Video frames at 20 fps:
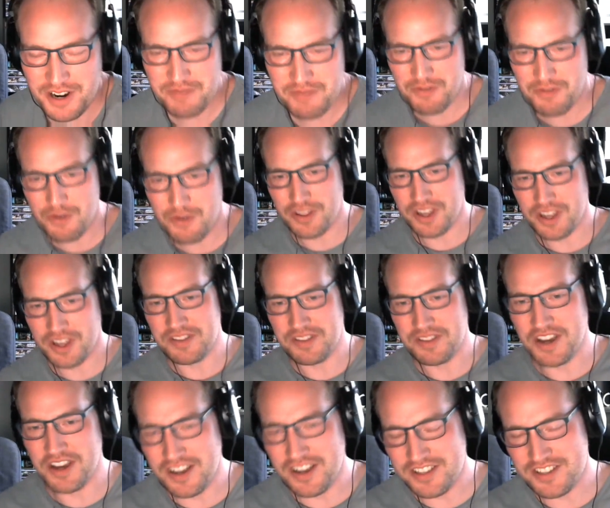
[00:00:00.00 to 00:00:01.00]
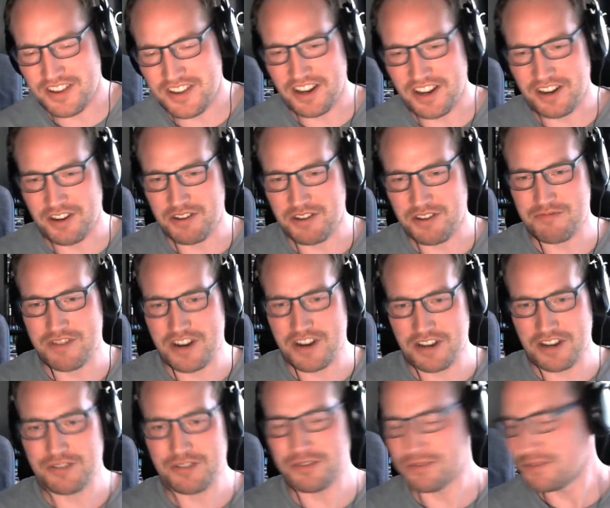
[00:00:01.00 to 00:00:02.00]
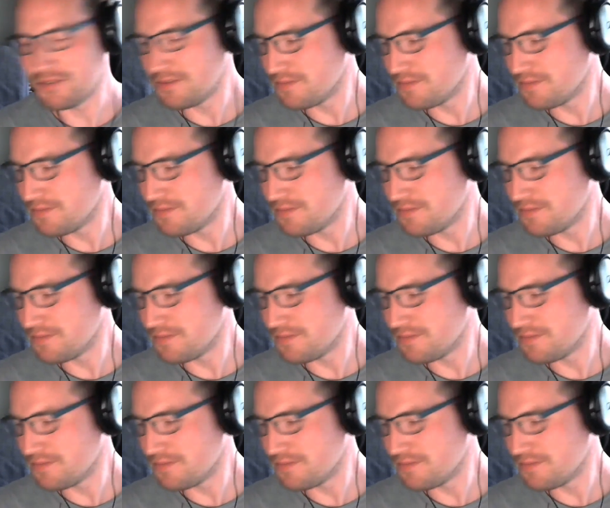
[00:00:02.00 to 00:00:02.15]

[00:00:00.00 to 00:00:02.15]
thought the art styling looked really cool.